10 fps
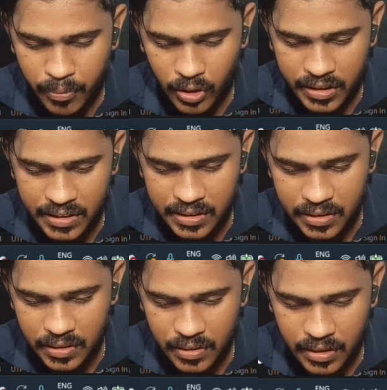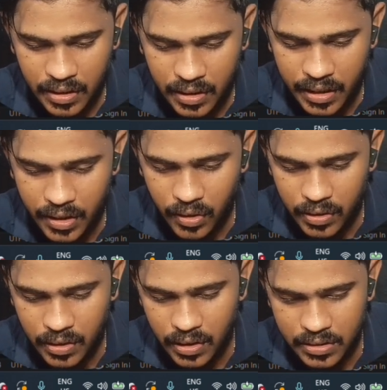projects. click
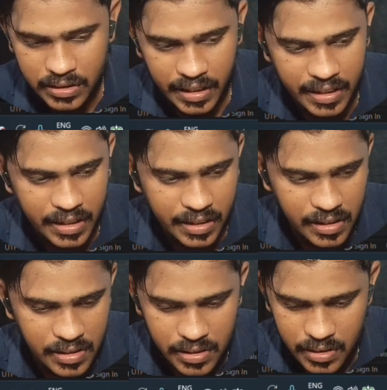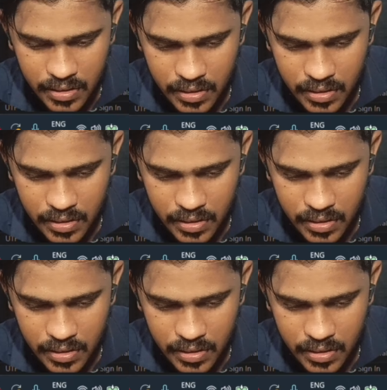on the check details.